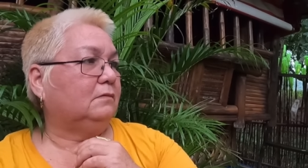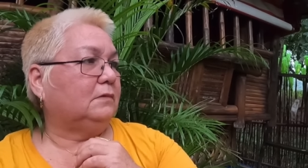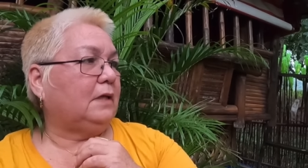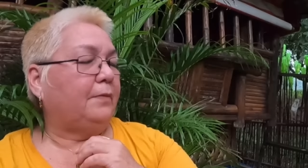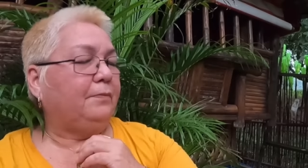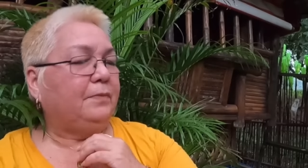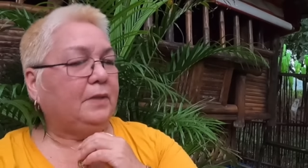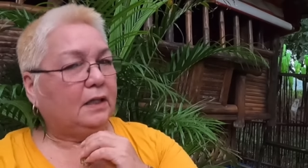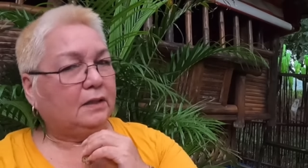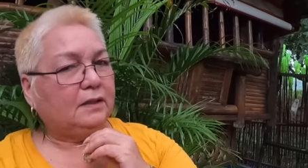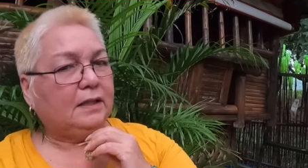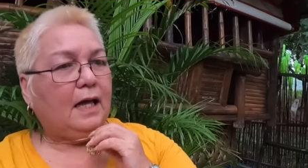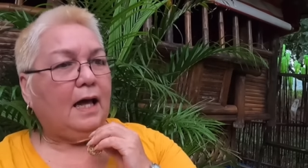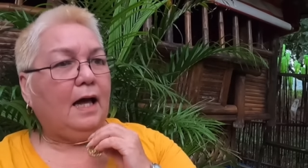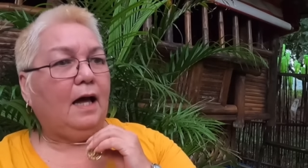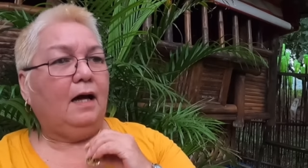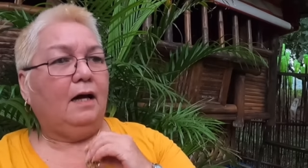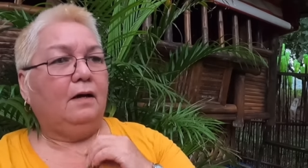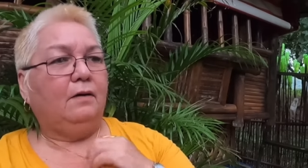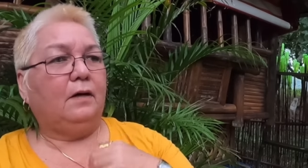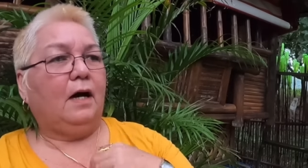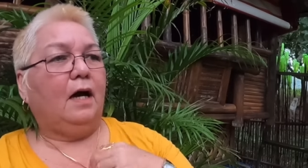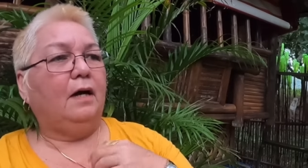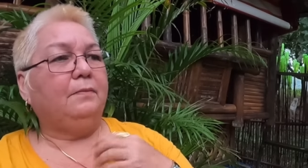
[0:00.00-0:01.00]
I'm not
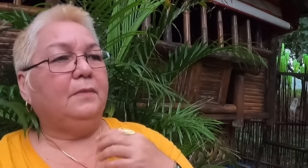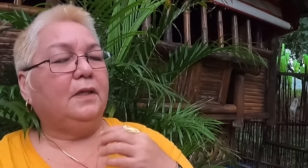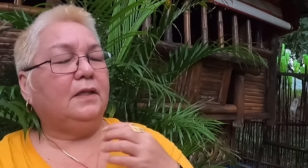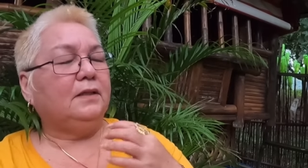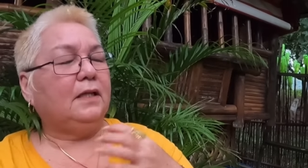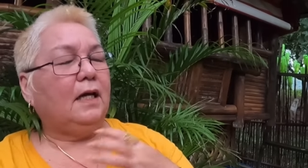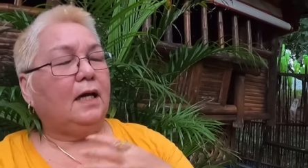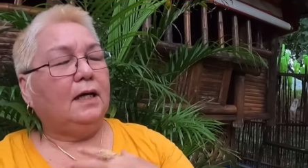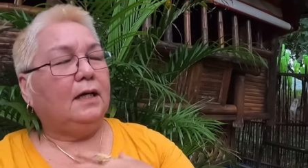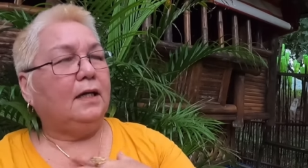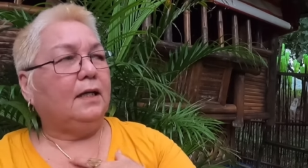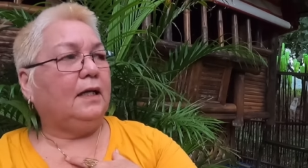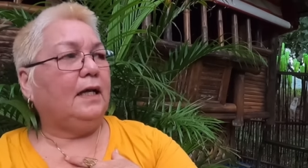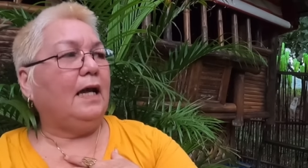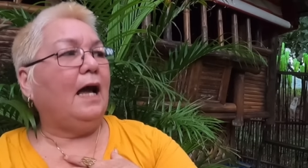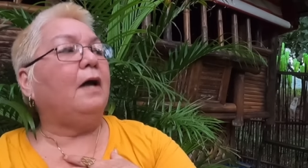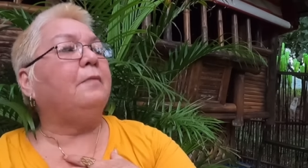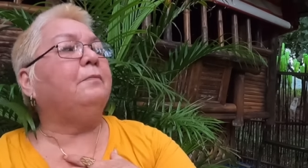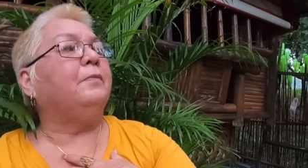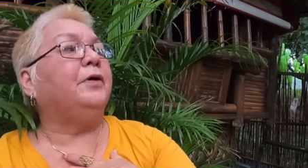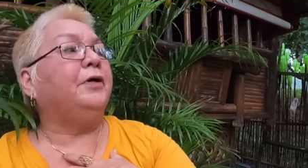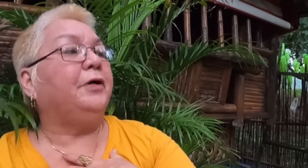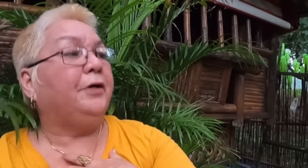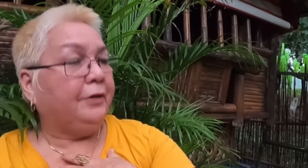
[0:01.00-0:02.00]
I'm not angry,
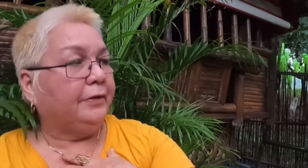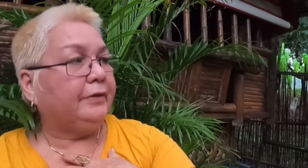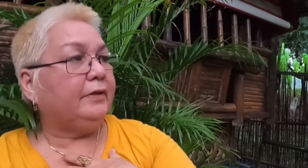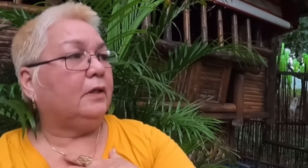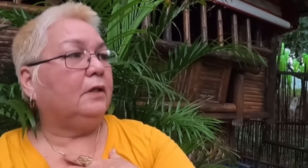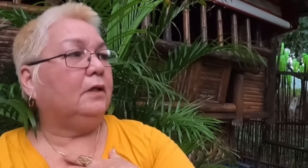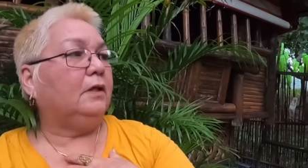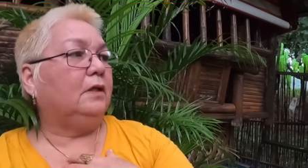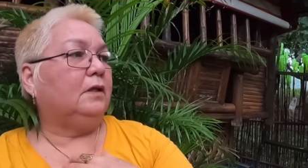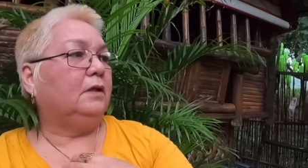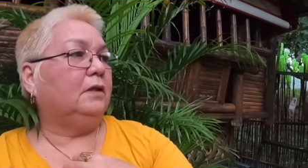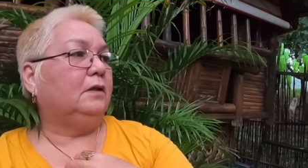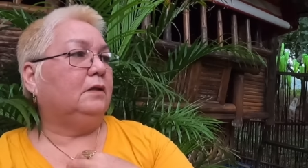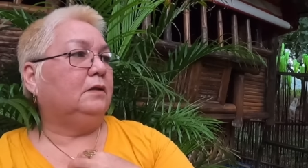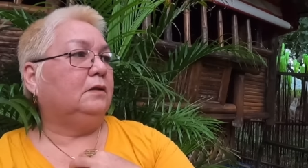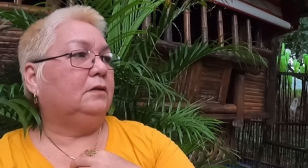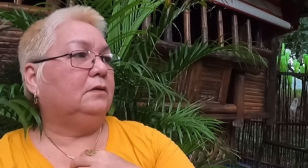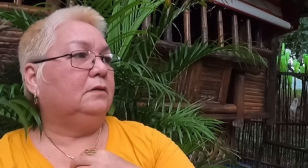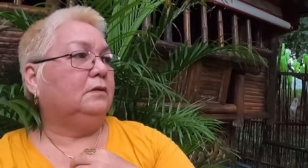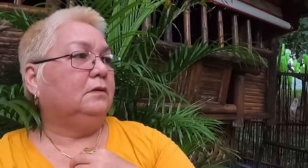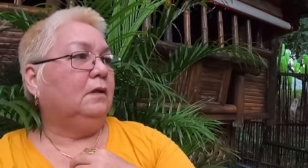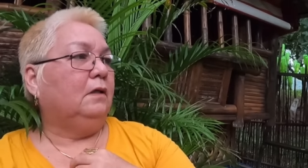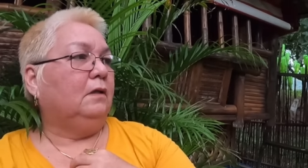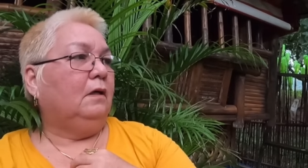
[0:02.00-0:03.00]
I'm hurt.
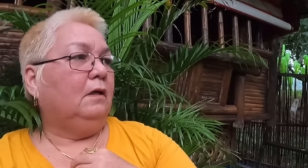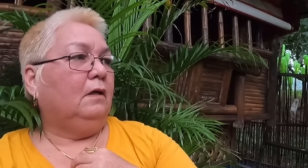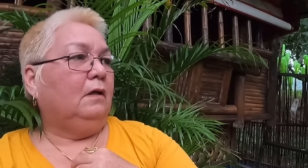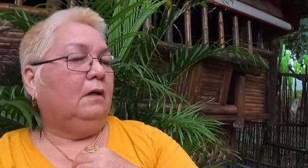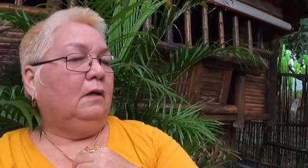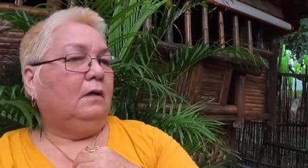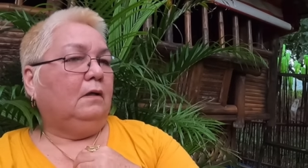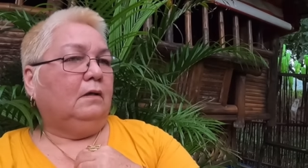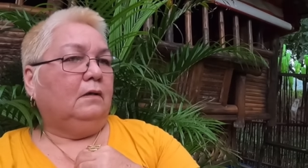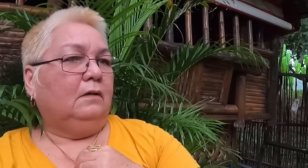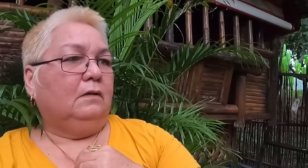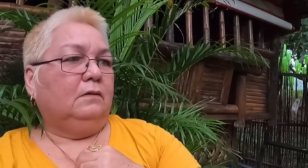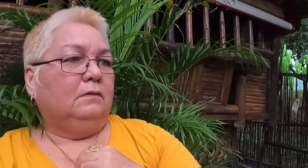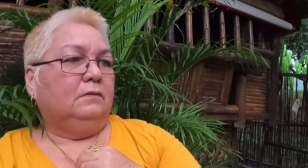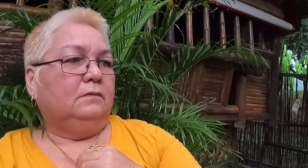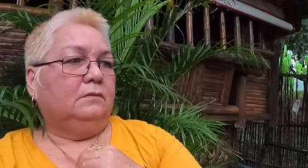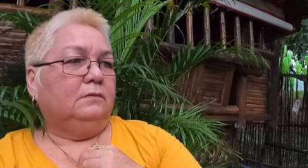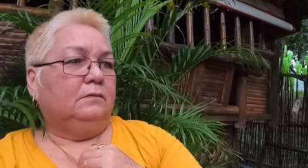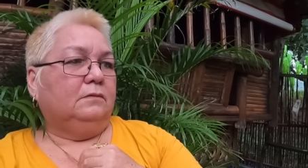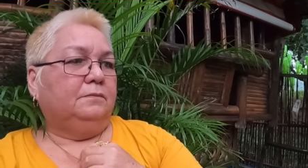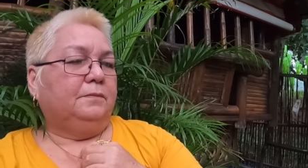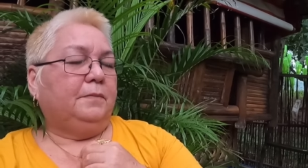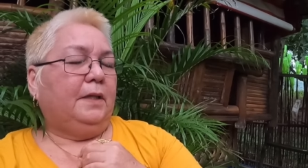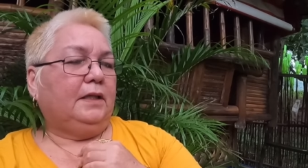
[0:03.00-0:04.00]
Mm.
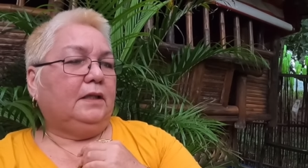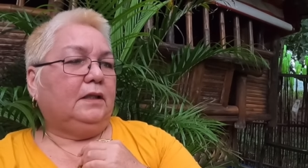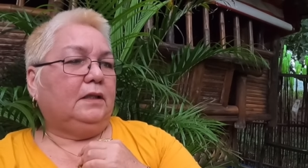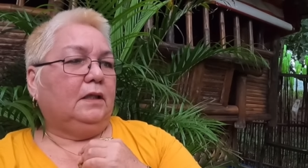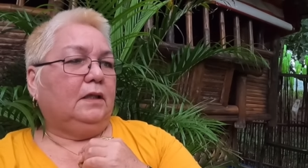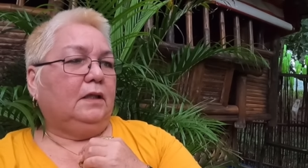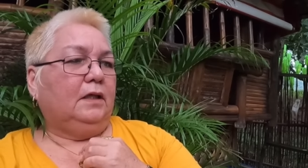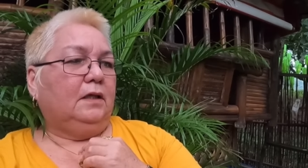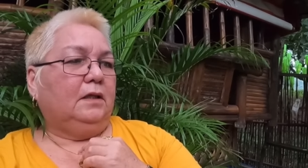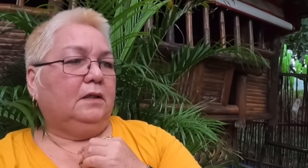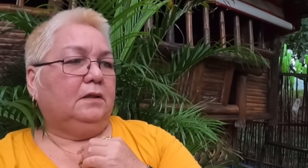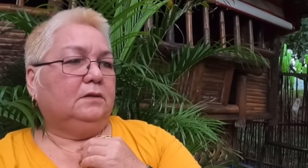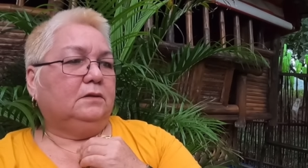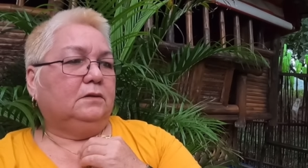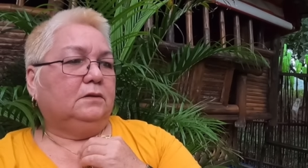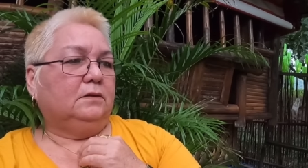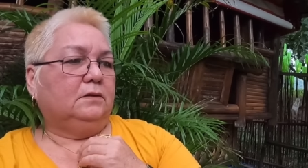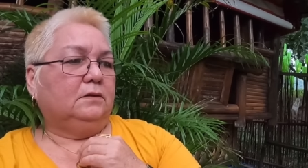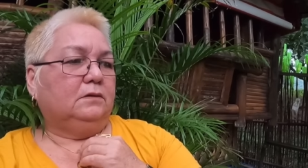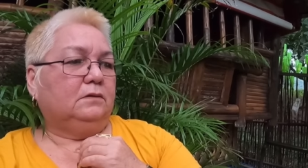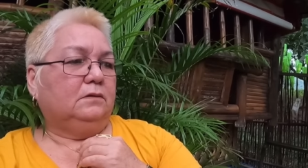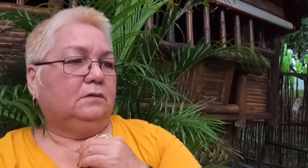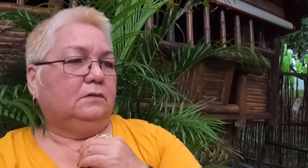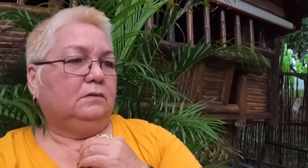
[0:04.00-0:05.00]
But
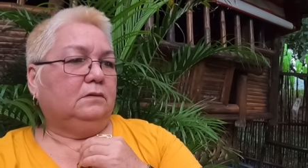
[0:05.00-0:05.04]
uh,